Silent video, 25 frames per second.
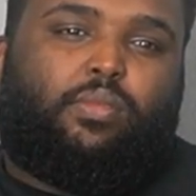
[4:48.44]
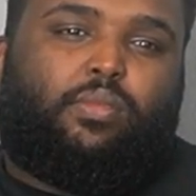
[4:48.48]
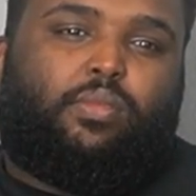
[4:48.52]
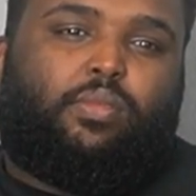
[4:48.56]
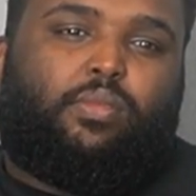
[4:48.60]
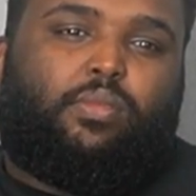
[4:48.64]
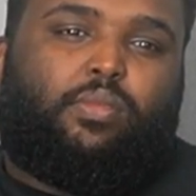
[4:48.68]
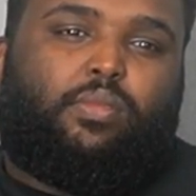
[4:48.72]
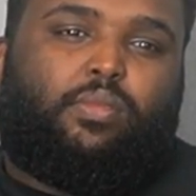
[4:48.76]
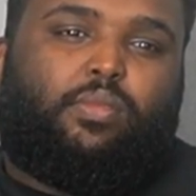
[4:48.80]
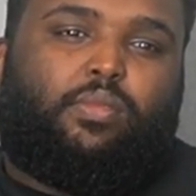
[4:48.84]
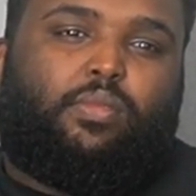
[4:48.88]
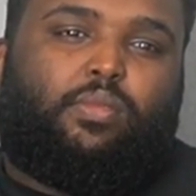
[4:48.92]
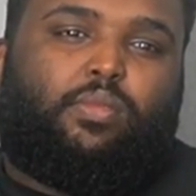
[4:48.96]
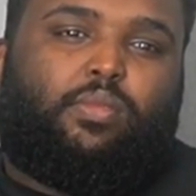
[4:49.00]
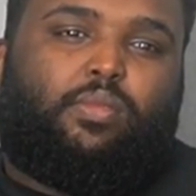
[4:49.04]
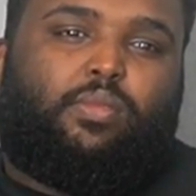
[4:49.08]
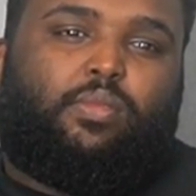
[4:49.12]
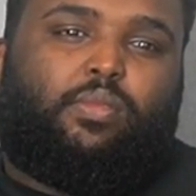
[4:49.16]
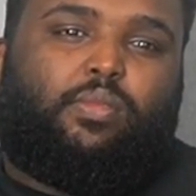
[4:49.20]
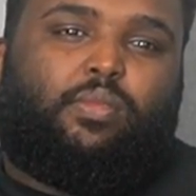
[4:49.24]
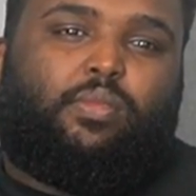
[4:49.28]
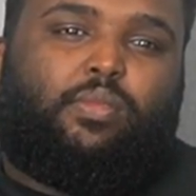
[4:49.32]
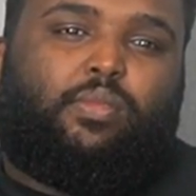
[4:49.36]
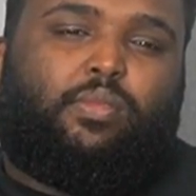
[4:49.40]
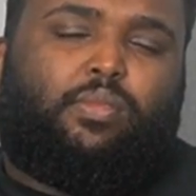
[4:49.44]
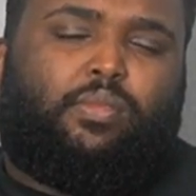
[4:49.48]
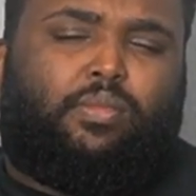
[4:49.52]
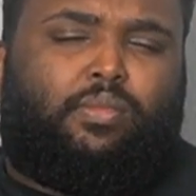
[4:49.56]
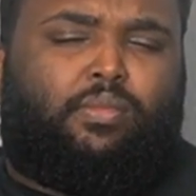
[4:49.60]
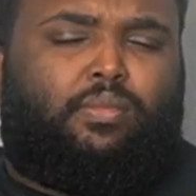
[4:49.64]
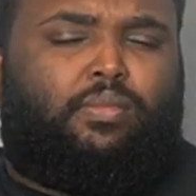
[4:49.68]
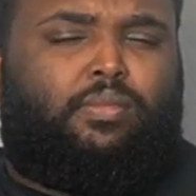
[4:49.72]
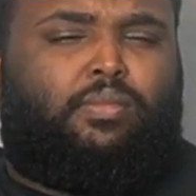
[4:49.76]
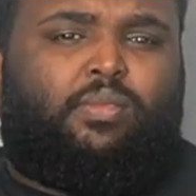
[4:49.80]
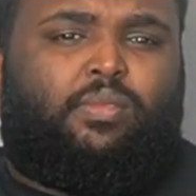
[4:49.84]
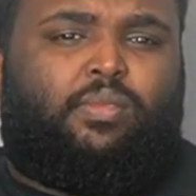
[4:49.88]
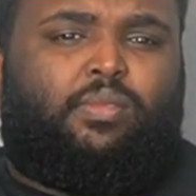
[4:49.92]

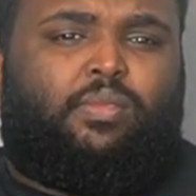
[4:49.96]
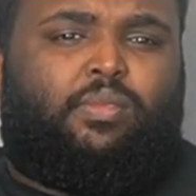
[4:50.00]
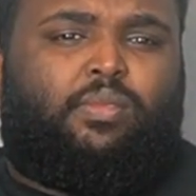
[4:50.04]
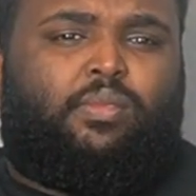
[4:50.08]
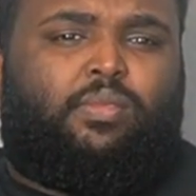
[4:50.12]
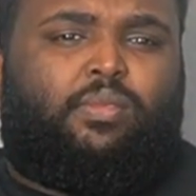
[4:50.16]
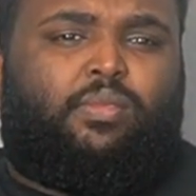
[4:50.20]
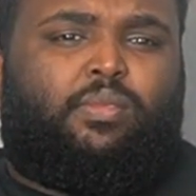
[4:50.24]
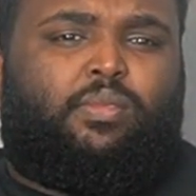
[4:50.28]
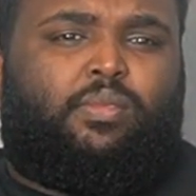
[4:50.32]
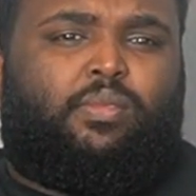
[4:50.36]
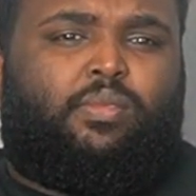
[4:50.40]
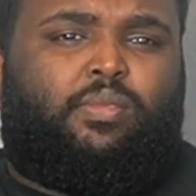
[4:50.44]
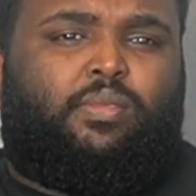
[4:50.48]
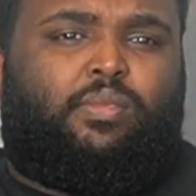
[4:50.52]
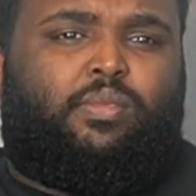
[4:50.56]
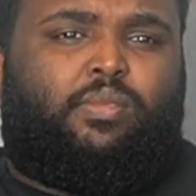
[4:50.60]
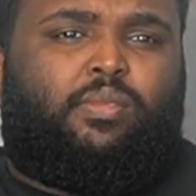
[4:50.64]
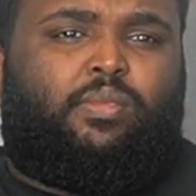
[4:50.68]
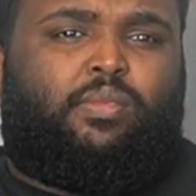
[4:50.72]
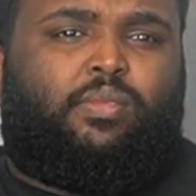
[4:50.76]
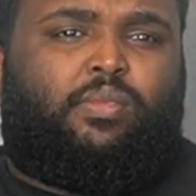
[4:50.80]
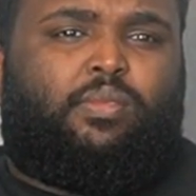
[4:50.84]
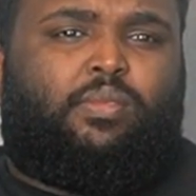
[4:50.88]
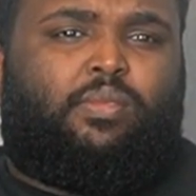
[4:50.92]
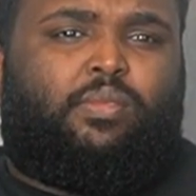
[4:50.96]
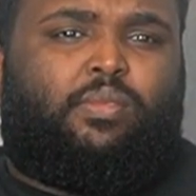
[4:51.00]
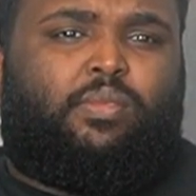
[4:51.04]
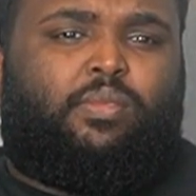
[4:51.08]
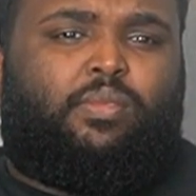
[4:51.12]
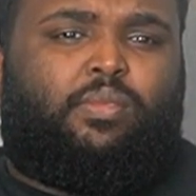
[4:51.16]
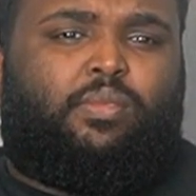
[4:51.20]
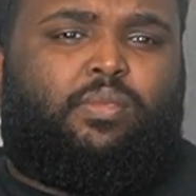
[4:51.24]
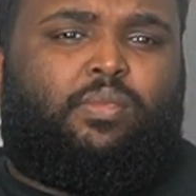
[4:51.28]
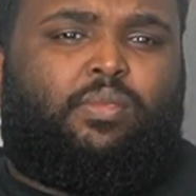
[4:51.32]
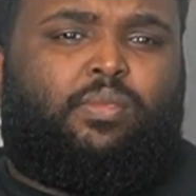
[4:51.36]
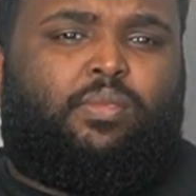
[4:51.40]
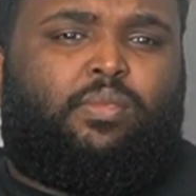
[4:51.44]

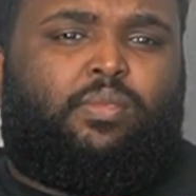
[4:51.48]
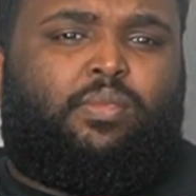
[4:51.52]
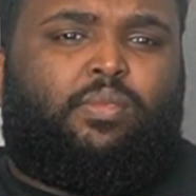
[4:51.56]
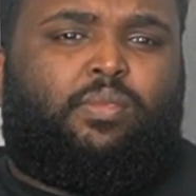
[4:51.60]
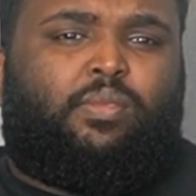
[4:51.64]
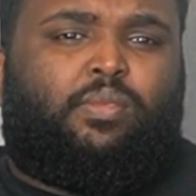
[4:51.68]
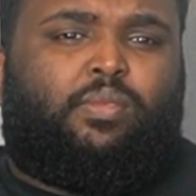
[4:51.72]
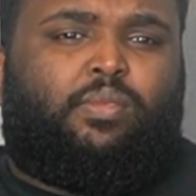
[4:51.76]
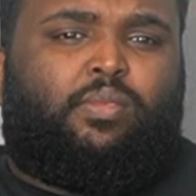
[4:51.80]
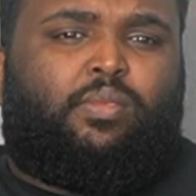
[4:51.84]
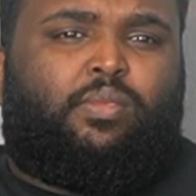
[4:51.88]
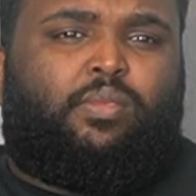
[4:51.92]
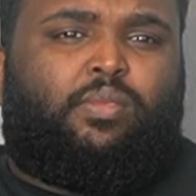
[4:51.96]
No words are spoken by the person on screen.